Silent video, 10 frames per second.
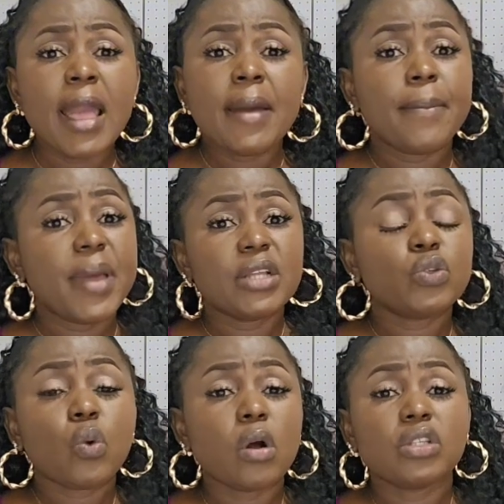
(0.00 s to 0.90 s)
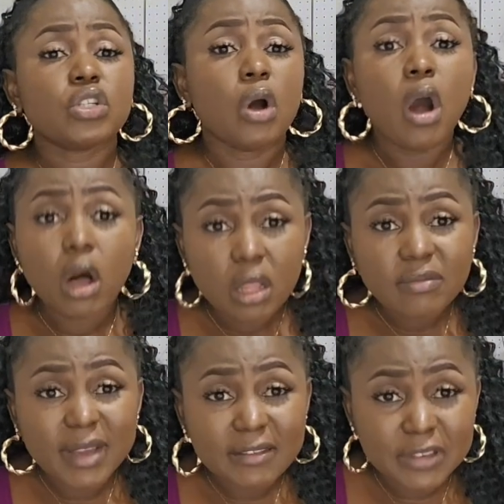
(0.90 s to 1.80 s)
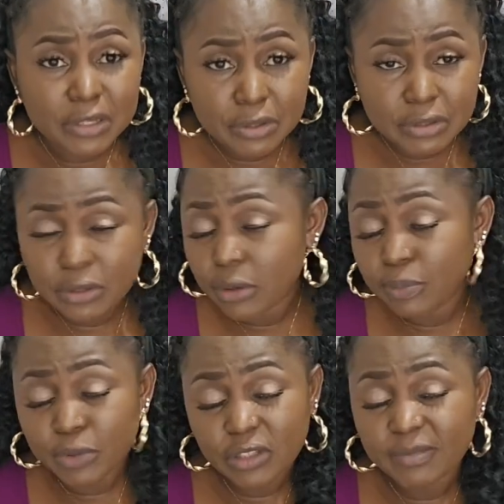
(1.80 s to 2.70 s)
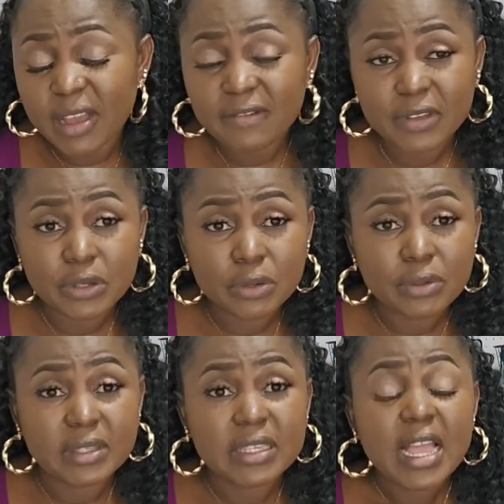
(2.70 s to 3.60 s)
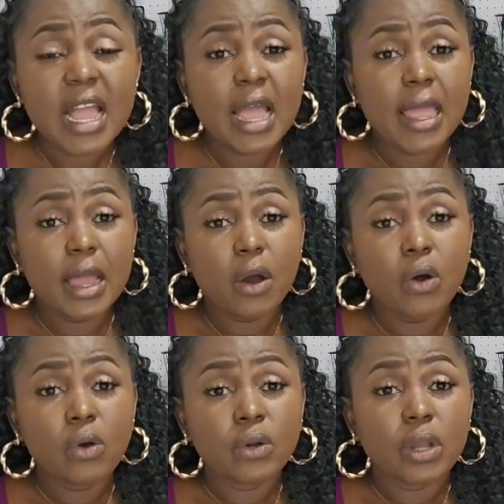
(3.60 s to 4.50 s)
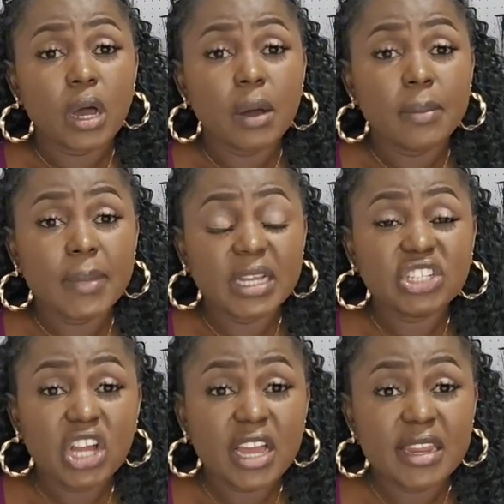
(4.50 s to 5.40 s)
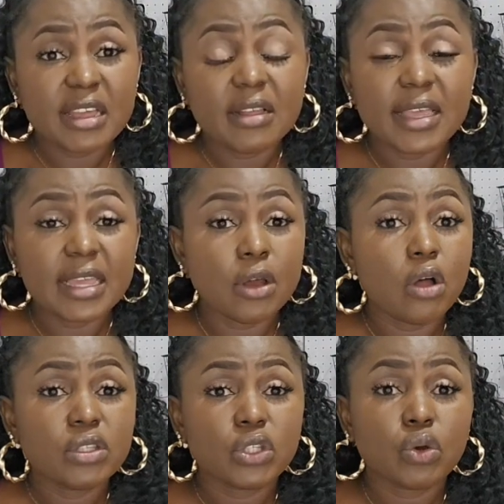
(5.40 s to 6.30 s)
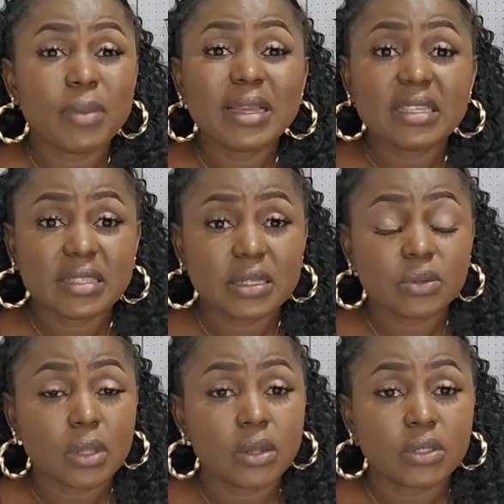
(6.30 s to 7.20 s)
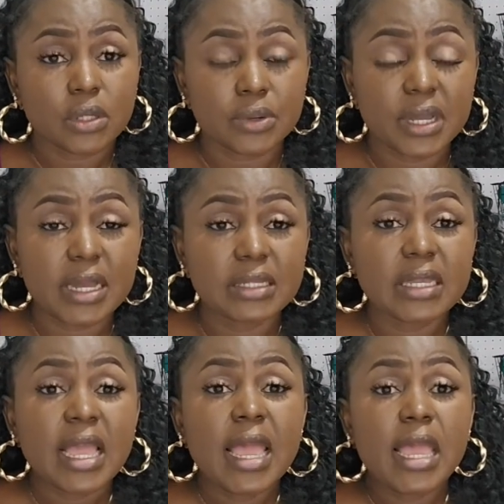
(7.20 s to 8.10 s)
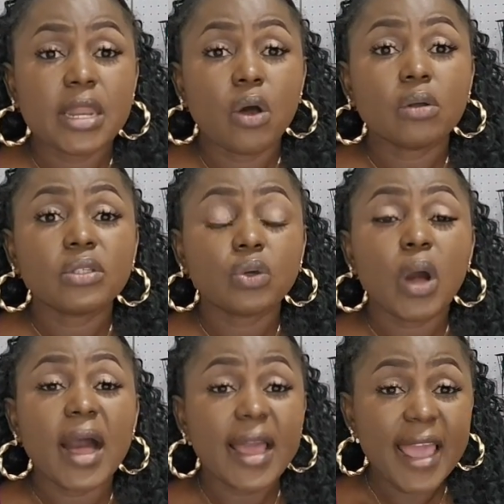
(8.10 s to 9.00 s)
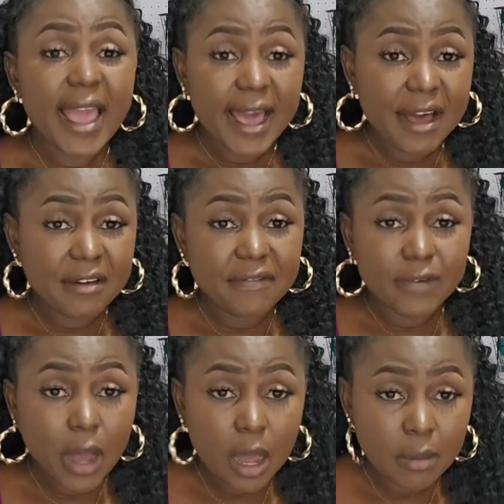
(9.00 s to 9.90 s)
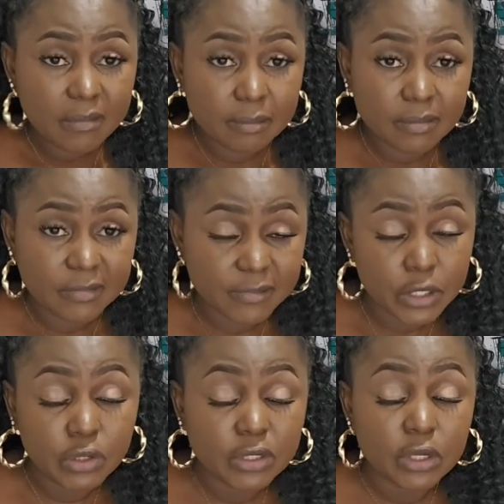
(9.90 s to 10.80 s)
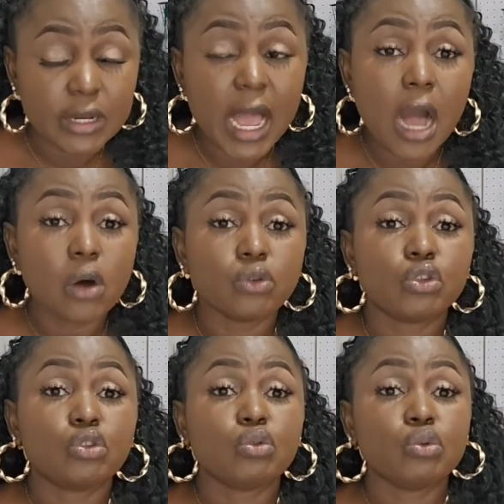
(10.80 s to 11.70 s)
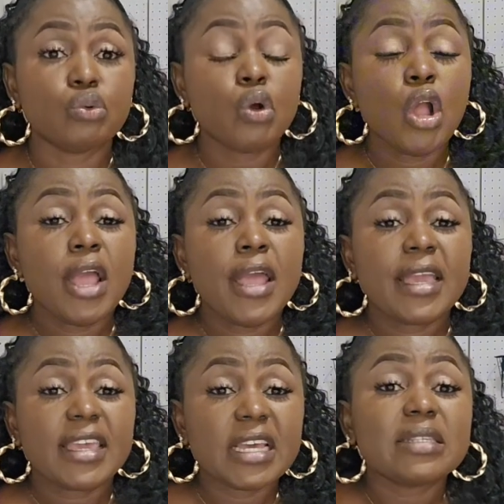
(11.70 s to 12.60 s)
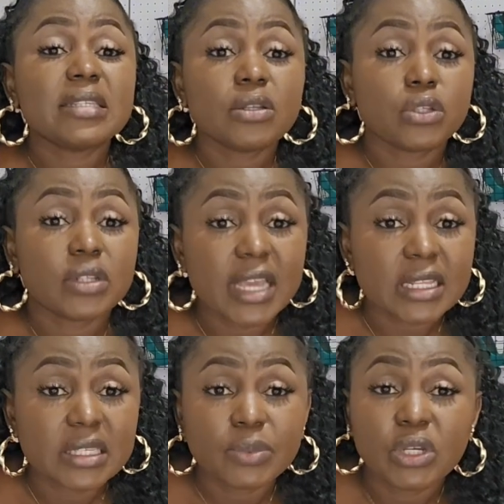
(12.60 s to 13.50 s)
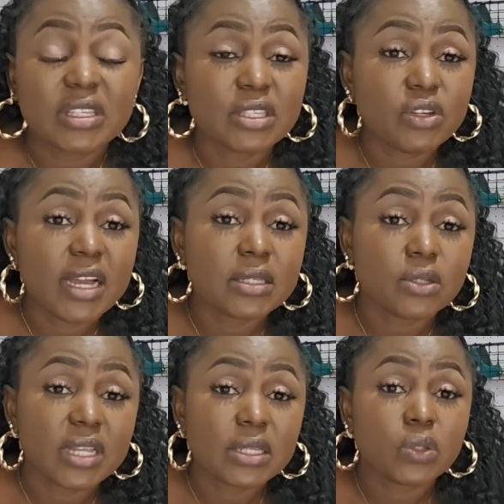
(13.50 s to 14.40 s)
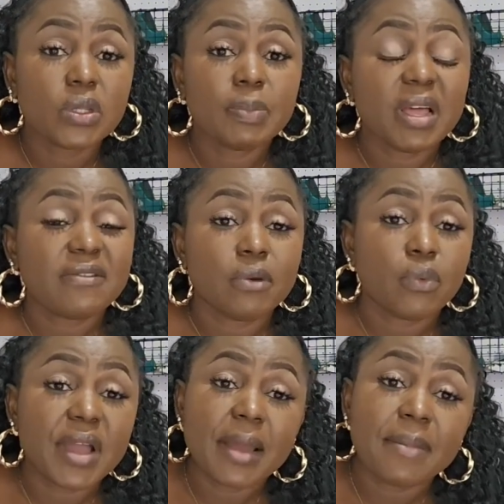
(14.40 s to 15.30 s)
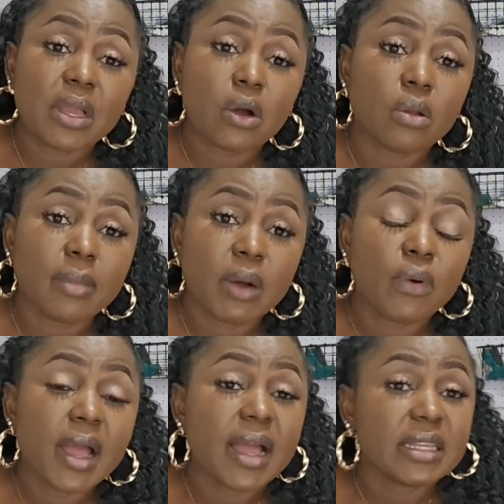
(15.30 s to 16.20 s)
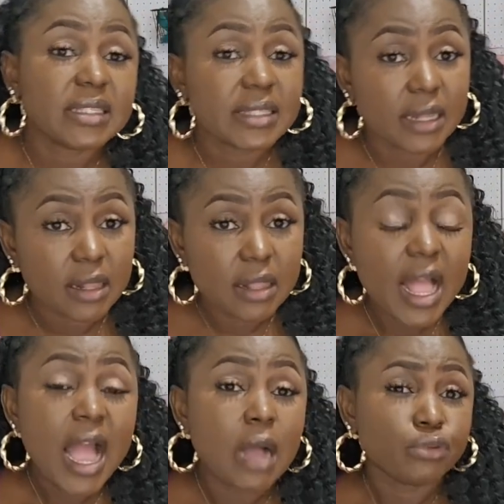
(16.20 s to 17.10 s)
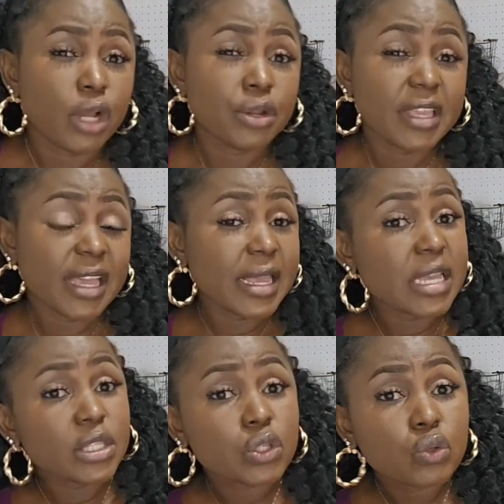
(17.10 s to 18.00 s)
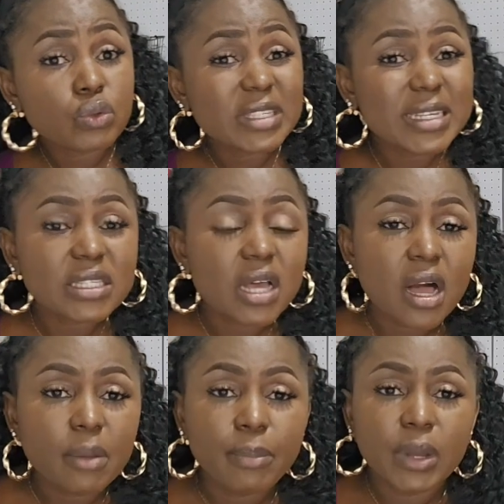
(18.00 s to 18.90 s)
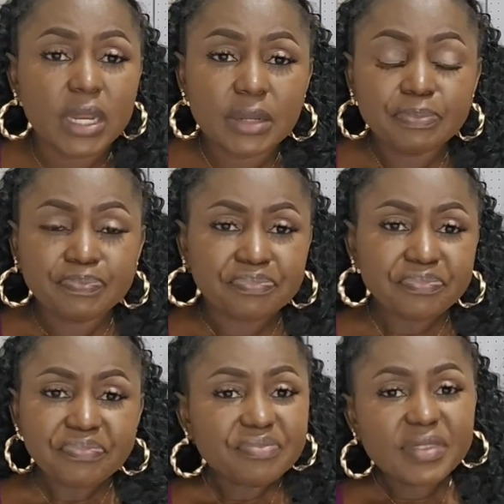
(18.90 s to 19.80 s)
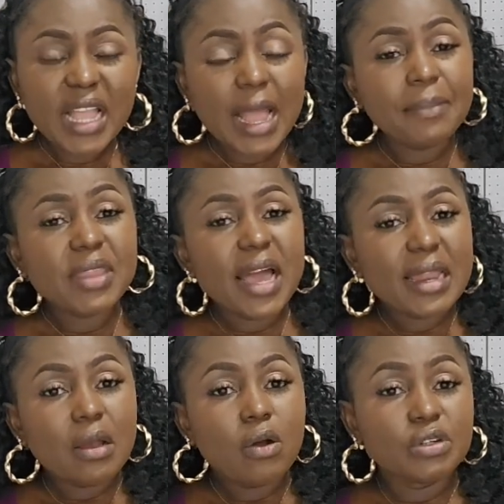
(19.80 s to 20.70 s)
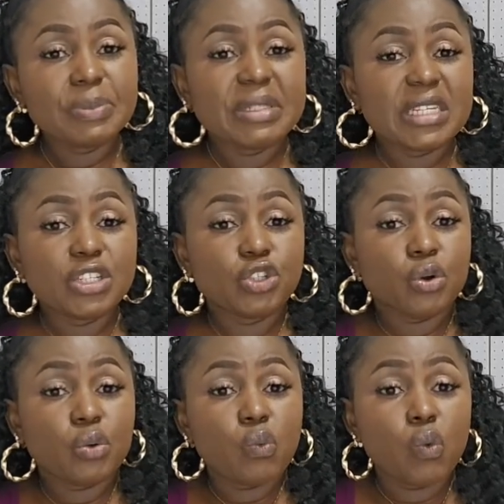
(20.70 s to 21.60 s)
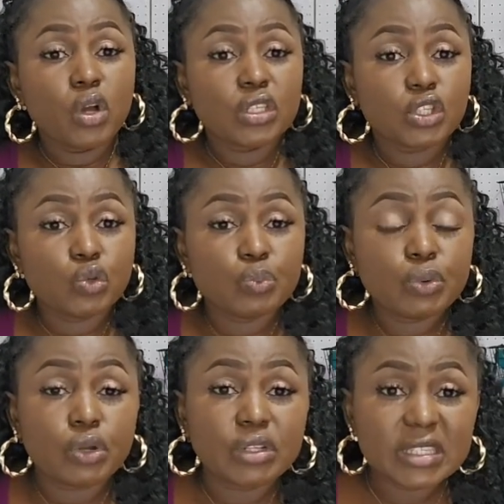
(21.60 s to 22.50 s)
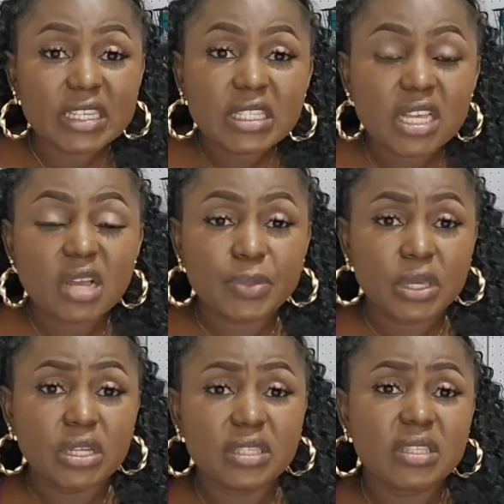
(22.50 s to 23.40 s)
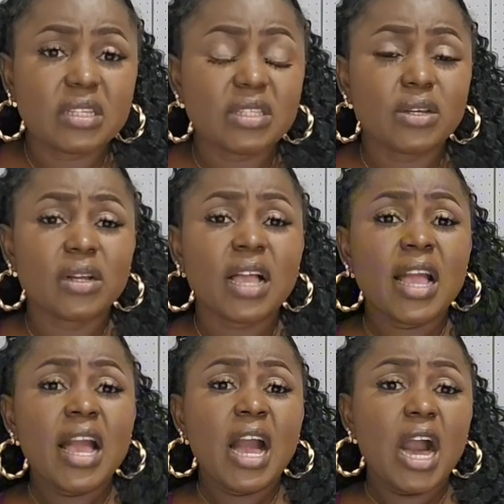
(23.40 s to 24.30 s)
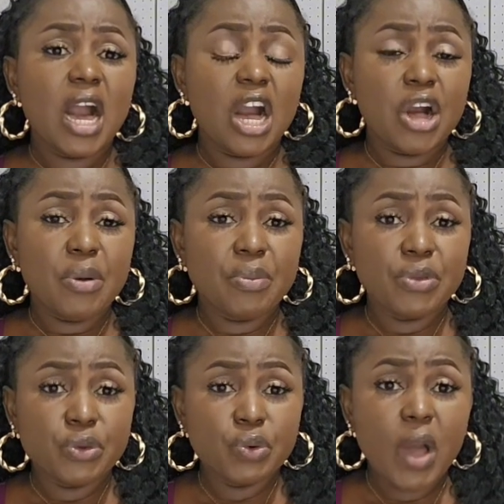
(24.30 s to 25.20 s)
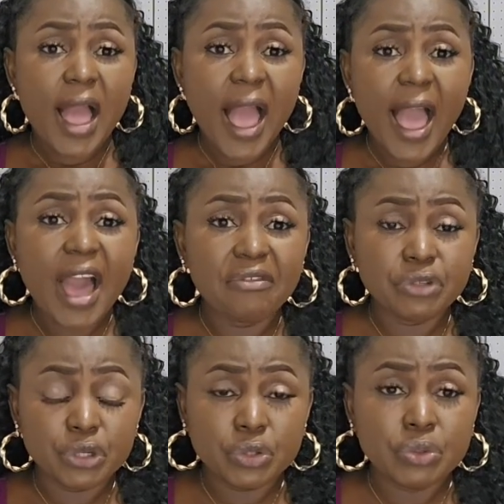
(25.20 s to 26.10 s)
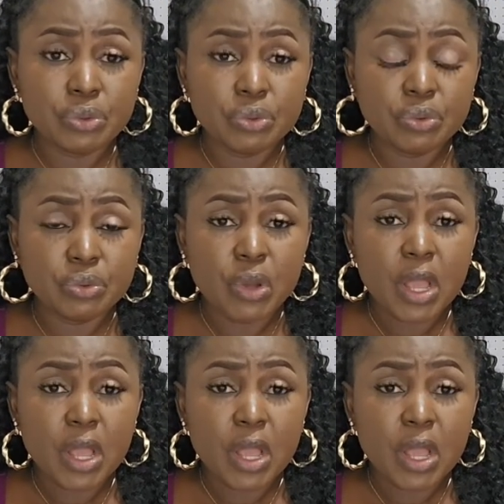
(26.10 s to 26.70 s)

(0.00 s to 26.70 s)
bench watch all of my videos or most of my videos on my channel. And also, my kids are so loud, sorry guys. And also I have videos on how to get sales on Etsy, because you guys know that's the platform where I make where I sell. I'm trying to get into TikTok, but I'm not 100% sure on what to put on TikTok, because TikTok, you have to